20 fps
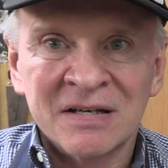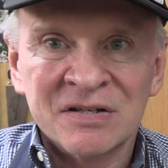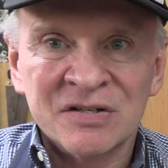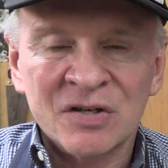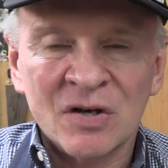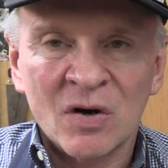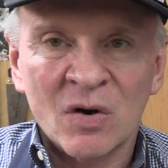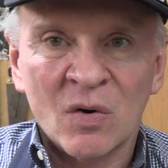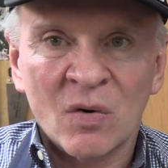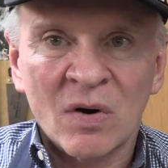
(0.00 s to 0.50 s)

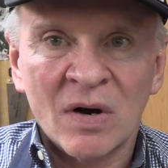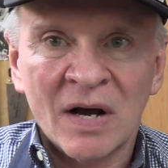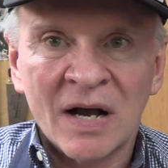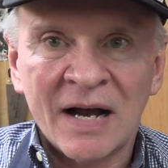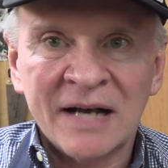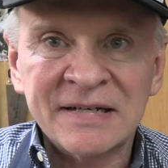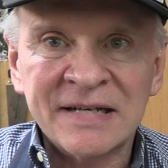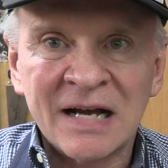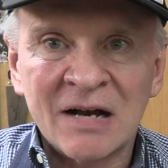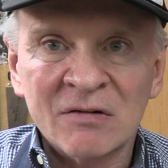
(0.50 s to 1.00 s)
So
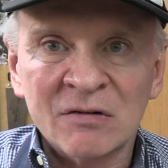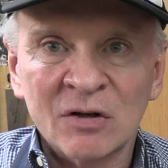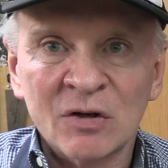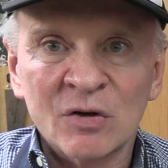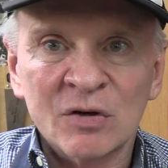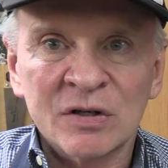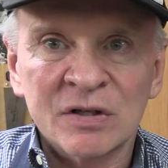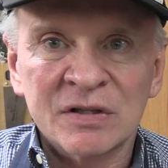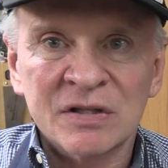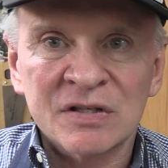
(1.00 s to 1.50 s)
I
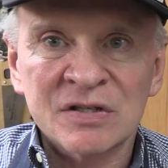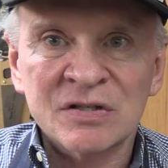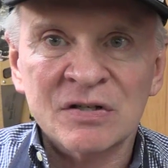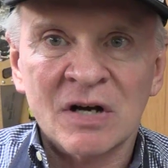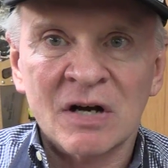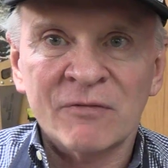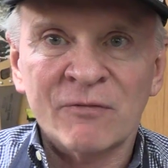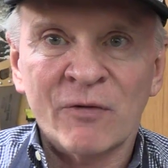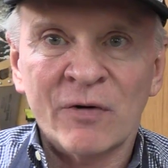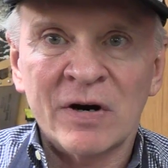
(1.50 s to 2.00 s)
downloaded the
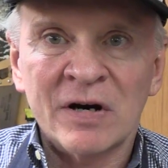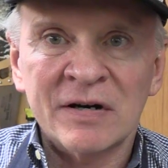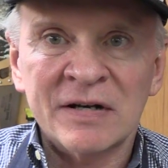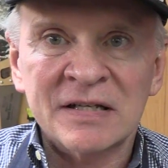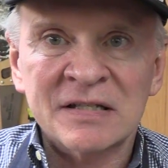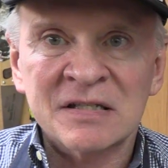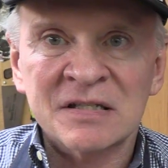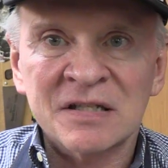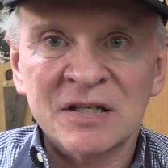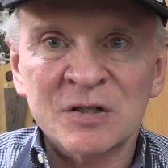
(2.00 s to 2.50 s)
software,
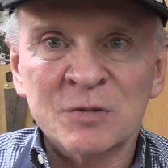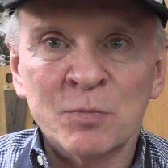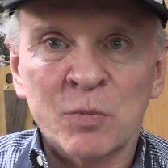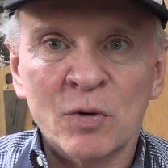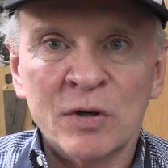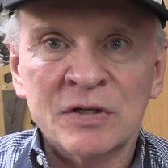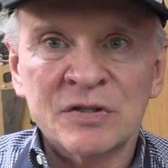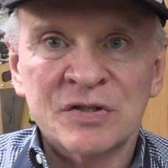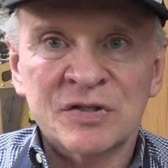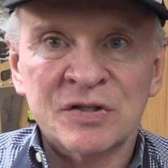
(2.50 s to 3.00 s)
it's
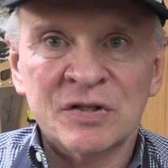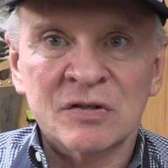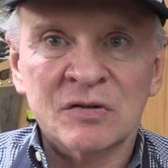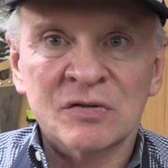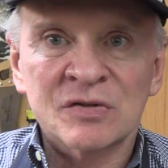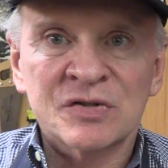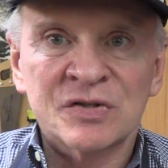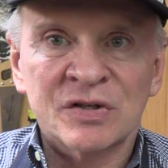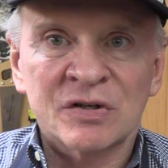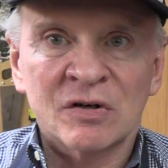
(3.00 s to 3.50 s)

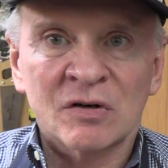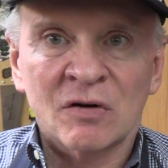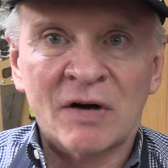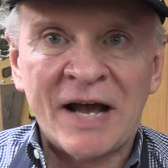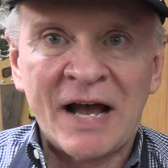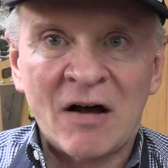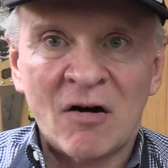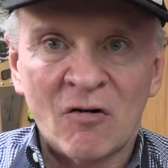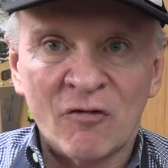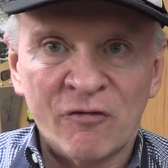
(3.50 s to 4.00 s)

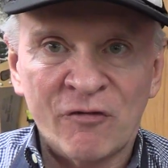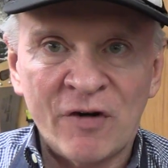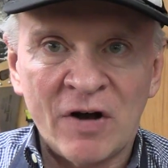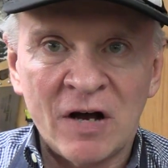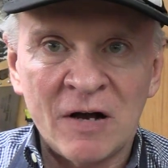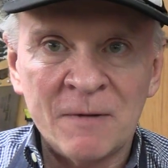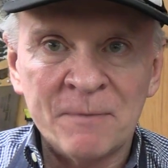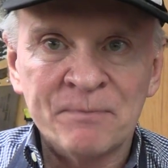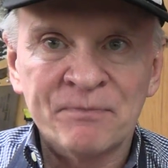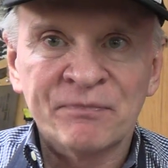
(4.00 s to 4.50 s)
6.00
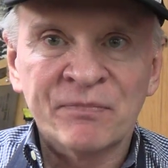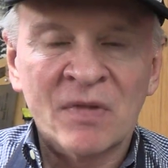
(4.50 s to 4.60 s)
alpha,